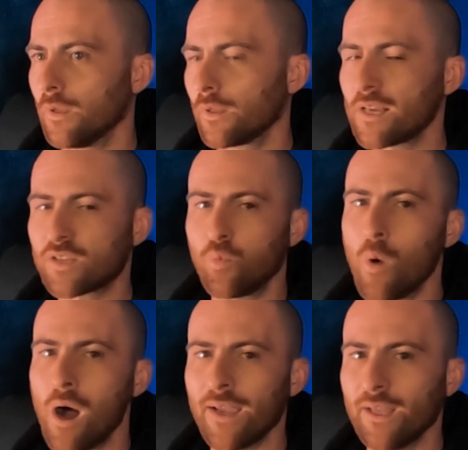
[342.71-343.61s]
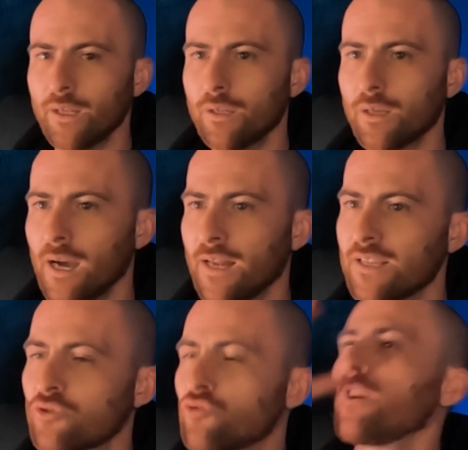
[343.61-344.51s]
That's wine, and
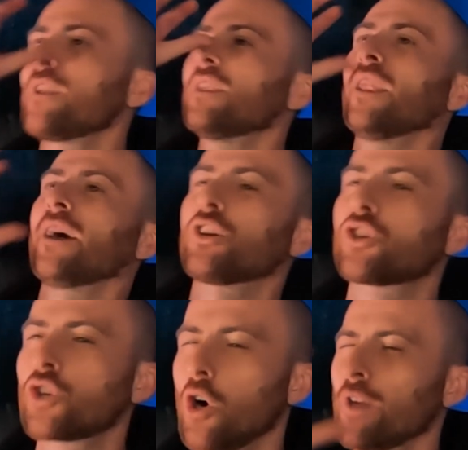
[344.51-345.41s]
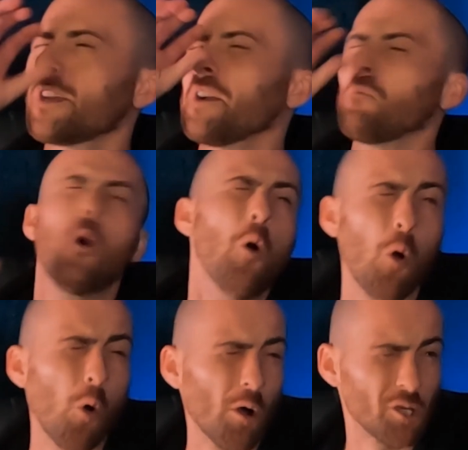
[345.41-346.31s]
he's drinking it like a shot. He's like,
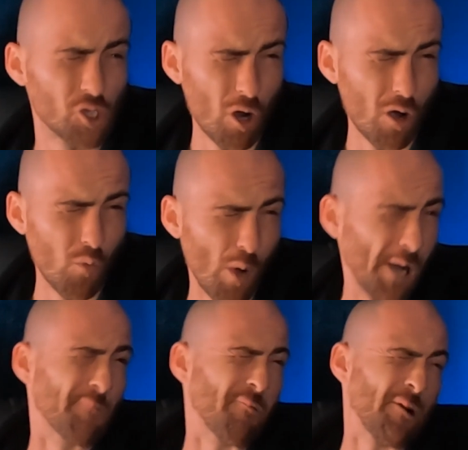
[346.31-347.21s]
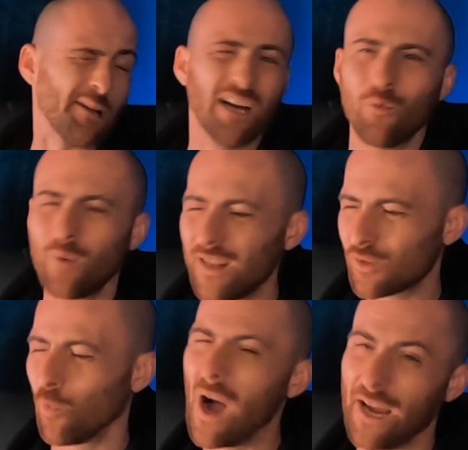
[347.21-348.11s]
ooh, a shot of wine, fuck hell. With this
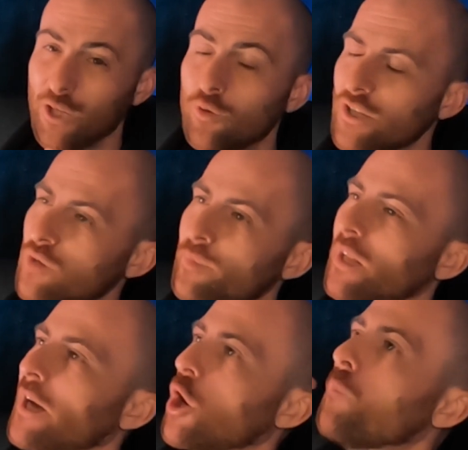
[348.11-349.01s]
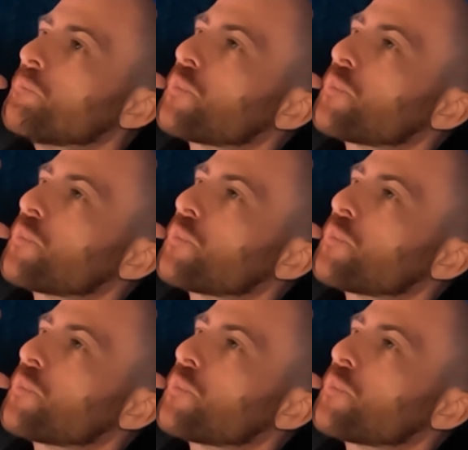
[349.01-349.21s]
wine, you'd literally be like, ooh,